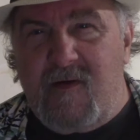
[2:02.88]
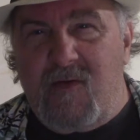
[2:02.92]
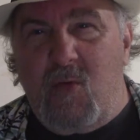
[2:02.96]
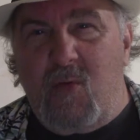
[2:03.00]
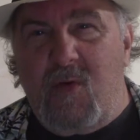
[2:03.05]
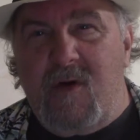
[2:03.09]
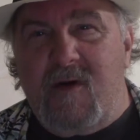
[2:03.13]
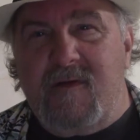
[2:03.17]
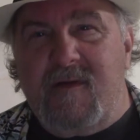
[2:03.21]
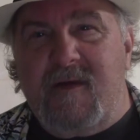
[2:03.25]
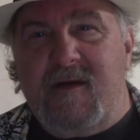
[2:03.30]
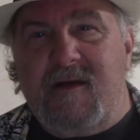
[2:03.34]

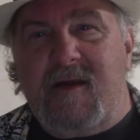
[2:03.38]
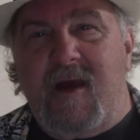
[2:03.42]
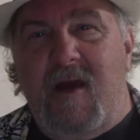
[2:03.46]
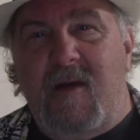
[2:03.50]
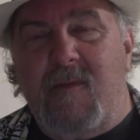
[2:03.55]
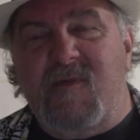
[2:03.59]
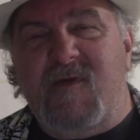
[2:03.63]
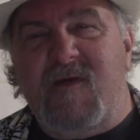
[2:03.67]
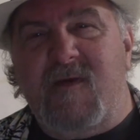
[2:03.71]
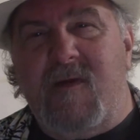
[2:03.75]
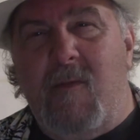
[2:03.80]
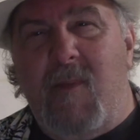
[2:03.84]
word that
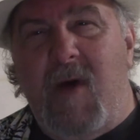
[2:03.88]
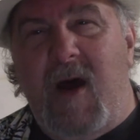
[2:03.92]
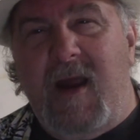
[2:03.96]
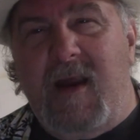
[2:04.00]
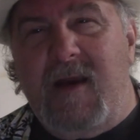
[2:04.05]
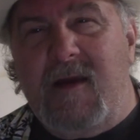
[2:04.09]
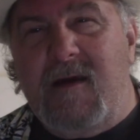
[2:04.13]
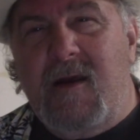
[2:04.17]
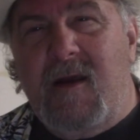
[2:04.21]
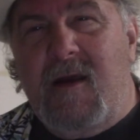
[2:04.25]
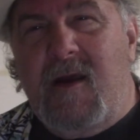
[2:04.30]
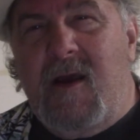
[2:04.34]
comes to
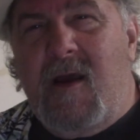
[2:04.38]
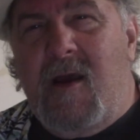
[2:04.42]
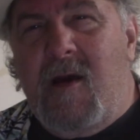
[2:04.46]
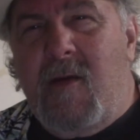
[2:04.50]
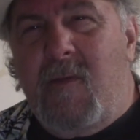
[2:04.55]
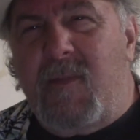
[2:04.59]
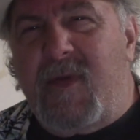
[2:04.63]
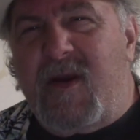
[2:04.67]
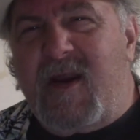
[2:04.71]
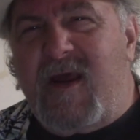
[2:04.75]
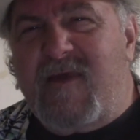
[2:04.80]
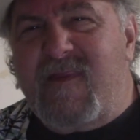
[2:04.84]
mind,
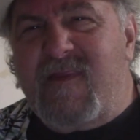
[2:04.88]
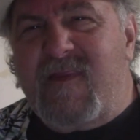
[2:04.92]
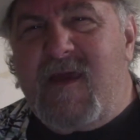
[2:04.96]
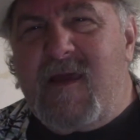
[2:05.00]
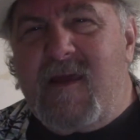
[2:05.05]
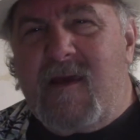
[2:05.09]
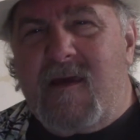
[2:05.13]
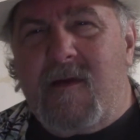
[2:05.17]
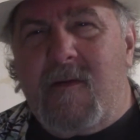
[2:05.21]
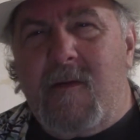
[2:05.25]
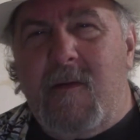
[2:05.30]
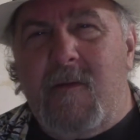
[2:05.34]
but I
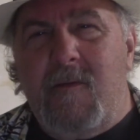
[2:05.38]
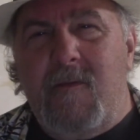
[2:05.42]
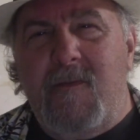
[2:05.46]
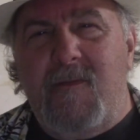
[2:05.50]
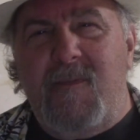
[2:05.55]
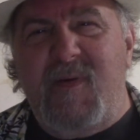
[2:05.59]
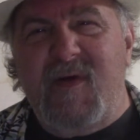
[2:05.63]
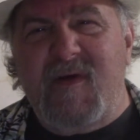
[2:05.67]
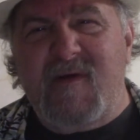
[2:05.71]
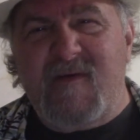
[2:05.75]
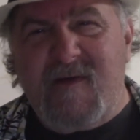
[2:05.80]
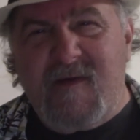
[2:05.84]
think
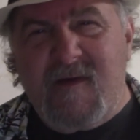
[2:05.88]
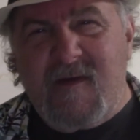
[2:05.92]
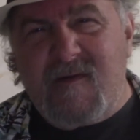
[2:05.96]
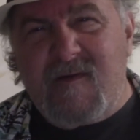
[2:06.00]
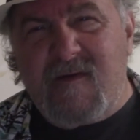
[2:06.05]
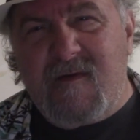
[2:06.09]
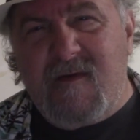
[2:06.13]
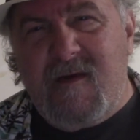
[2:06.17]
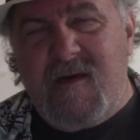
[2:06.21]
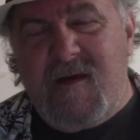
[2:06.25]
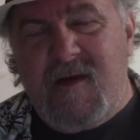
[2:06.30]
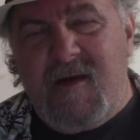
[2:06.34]

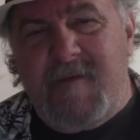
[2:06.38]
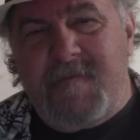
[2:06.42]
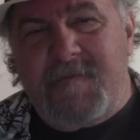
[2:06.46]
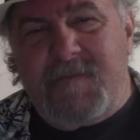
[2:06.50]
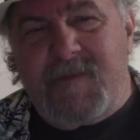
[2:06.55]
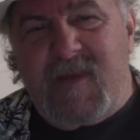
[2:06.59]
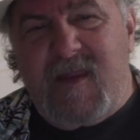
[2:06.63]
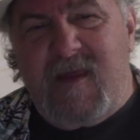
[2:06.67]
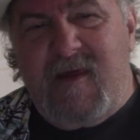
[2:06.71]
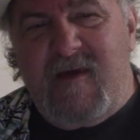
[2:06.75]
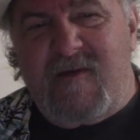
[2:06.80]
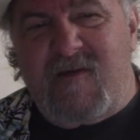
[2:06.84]
business
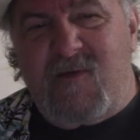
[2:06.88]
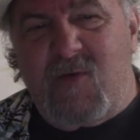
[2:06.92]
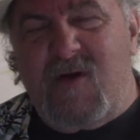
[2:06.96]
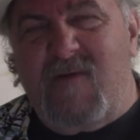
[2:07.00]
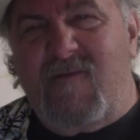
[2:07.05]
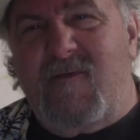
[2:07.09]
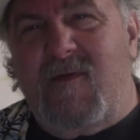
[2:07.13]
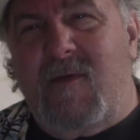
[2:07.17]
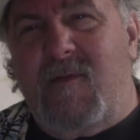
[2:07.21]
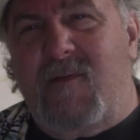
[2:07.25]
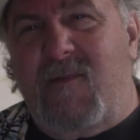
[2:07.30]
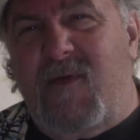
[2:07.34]
is sort
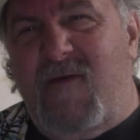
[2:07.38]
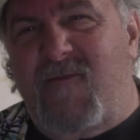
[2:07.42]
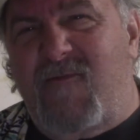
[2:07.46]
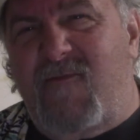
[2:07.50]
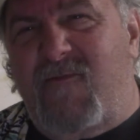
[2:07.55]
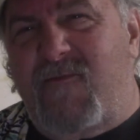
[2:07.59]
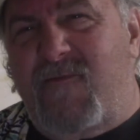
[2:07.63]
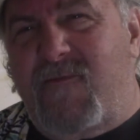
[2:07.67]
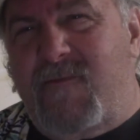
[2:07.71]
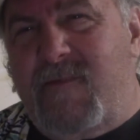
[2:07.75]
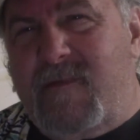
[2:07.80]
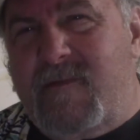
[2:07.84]
of
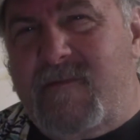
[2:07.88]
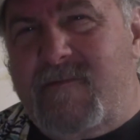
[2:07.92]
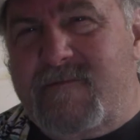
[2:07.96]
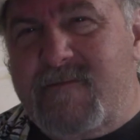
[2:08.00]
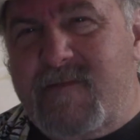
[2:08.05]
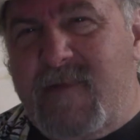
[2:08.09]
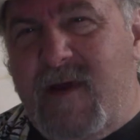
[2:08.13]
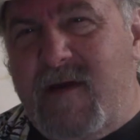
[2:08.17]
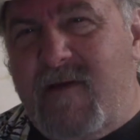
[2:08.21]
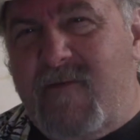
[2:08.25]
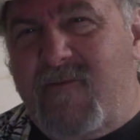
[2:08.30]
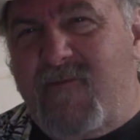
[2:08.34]

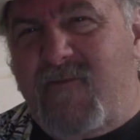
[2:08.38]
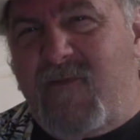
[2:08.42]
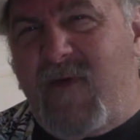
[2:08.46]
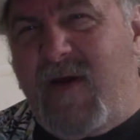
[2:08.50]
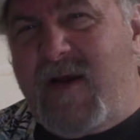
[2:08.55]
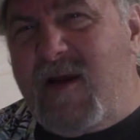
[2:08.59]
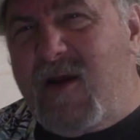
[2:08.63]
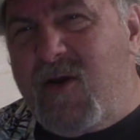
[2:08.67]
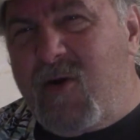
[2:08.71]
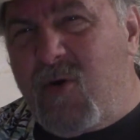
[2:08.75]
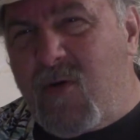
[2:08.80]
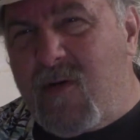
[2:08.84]
a
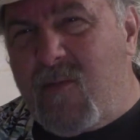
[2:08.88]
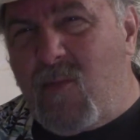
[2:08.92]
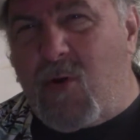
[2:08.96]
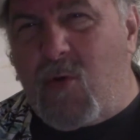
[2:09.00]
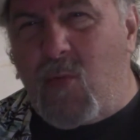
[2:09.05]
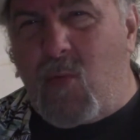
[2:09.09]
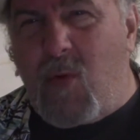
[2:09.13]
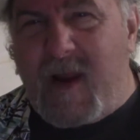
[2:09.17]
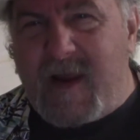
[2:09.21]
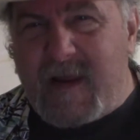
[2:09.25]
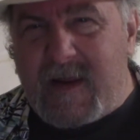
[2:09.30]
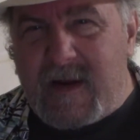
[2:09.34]
friendlier and
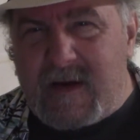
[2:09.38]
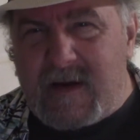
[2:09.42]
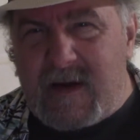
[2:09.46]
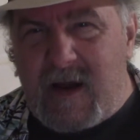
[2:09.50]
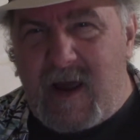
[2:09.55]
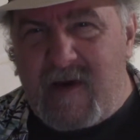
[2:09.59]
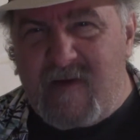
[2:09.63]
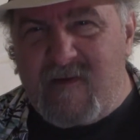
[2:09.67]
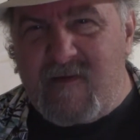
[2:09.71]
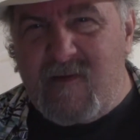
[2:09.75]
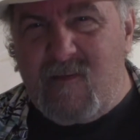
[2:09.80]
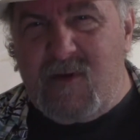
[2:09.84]
more
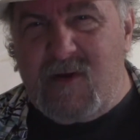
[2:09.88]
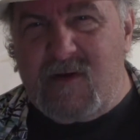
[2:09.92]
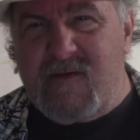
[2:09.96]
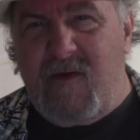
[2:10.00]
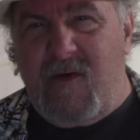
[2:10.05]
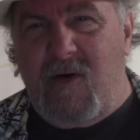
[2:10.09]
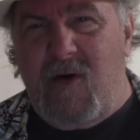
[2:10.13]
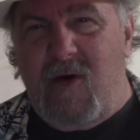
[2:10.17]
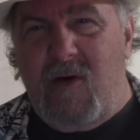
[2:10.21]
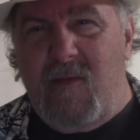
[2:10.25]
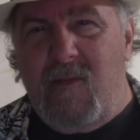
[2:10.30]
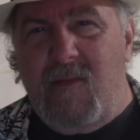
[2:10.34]
recognizable
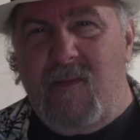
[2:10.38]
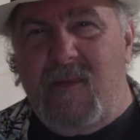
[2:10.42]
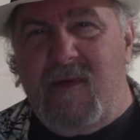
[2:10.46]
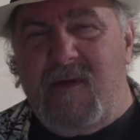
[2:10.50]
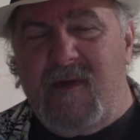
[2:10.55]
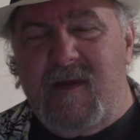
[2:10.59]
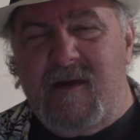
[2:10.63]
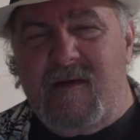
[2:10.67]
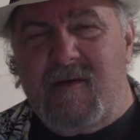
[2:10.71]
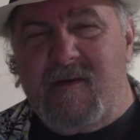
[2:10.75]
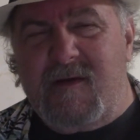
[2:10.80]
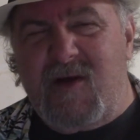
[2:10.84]
term.
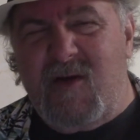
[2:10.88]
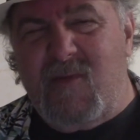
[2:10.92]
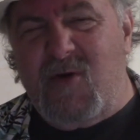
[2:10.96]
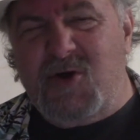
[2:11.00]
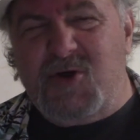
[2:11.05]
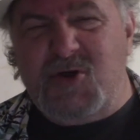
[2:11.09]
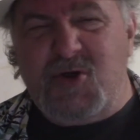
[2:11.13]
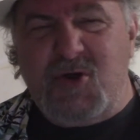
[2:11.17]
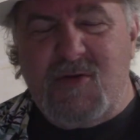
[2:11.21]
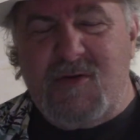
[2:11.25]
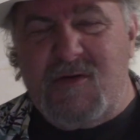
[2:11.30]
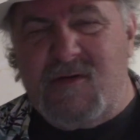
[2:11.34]

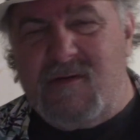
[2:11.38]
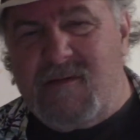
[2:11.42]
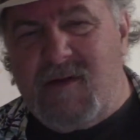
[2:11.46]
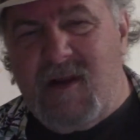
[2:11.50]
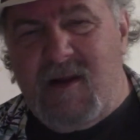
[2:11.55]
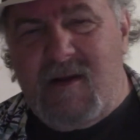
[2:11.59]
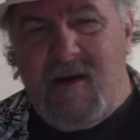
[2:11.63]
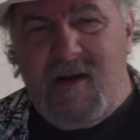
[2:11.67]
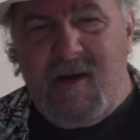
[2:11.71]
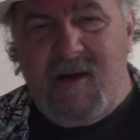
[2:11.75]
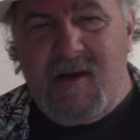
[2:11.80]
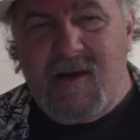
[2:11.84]
Commercial,
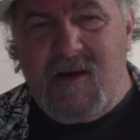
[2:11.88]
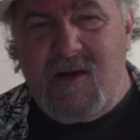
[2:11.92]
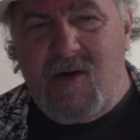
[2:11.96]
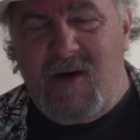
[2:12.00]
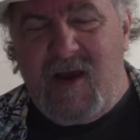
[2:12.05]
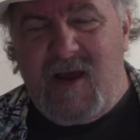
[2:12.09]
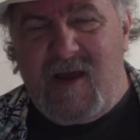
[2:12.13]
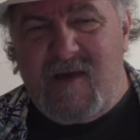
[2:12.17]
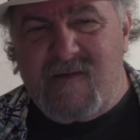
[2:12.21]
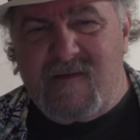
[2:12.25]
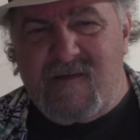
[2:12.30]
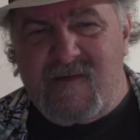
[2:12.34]

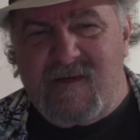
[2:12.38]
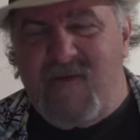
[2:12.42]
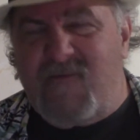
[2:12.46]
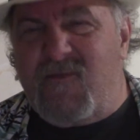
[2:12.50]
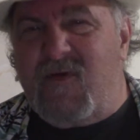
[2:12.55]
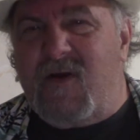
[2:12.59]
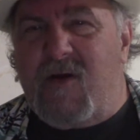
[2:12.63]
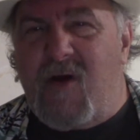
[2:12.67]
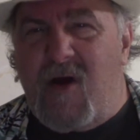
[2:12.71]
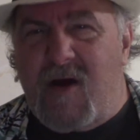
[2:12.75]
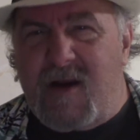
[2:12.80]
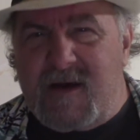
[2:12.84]
has
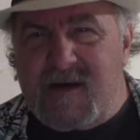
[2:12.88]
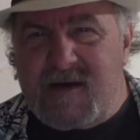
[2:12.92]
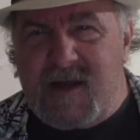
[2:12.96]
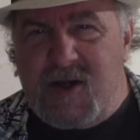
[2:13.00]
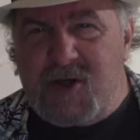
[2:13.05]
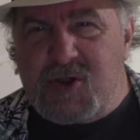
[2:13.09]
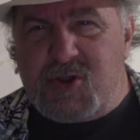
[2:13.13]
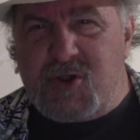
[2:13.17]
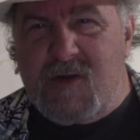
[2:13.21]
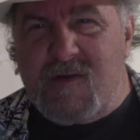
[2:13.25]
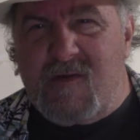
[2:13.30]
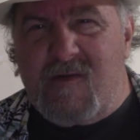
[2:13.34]
different
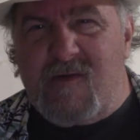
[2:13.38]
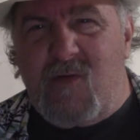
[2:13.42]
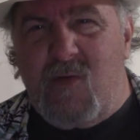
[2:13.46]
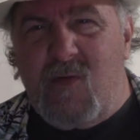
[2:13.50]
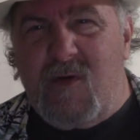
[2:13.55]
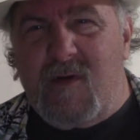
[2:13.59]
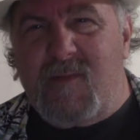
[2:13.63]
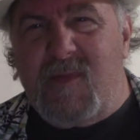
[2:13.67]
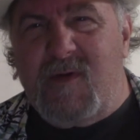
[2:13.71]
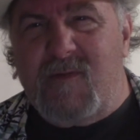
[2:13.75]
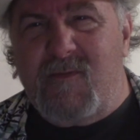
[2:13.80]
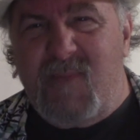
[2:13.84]
connotations to
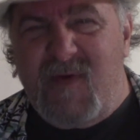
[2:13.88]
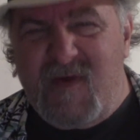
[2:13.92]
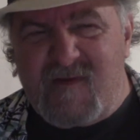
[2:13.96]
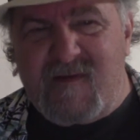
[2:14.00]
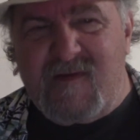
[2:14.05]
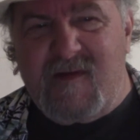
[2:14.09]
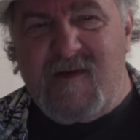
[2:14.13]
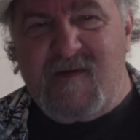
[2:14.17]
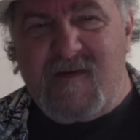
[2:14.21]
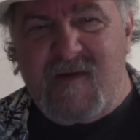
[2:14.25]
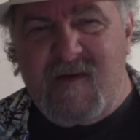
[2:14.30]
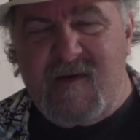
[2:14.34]
it, but
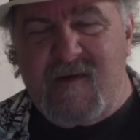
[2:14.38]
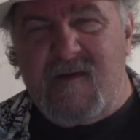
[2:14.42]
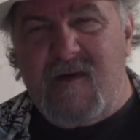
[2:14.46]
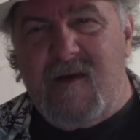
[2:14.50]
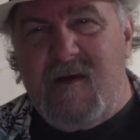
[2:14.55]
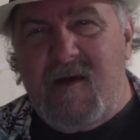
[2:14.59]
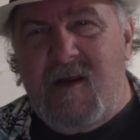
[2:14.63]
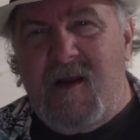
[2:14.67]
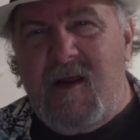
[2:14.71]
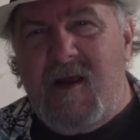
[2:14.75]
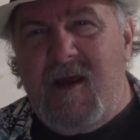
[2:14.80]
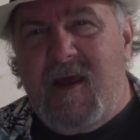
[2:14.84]
business is
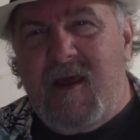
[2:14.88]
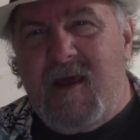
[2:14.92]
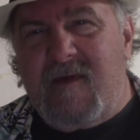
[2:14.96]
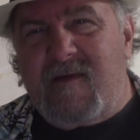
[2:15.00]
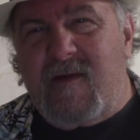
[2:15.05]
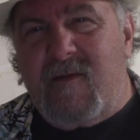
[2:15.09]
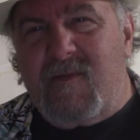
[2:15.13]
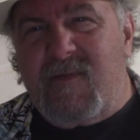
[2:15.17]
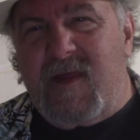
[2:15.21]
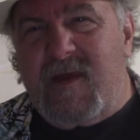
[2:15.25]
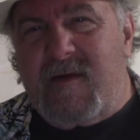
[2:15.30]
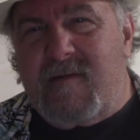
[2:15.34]

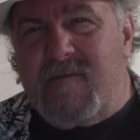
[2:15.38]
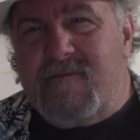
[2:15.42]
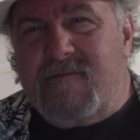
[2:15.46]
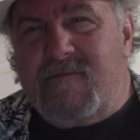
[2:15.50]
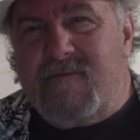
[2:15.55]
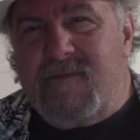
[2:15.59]
something